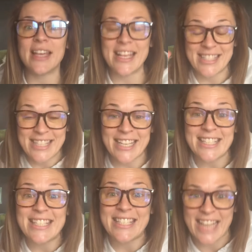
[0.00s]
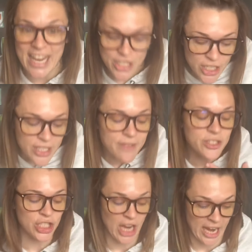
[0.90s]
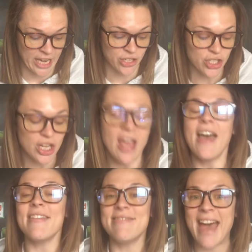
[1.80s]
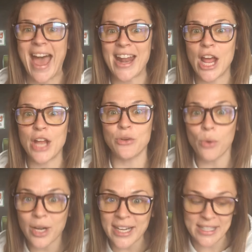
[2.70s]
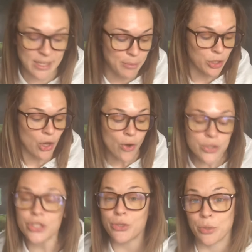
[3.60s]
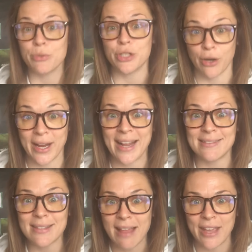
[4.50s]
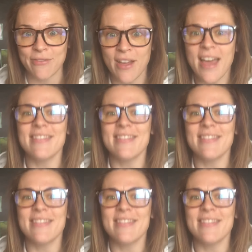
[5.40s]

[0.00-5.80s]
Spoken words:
is the stages of change that an organism goes through during its life.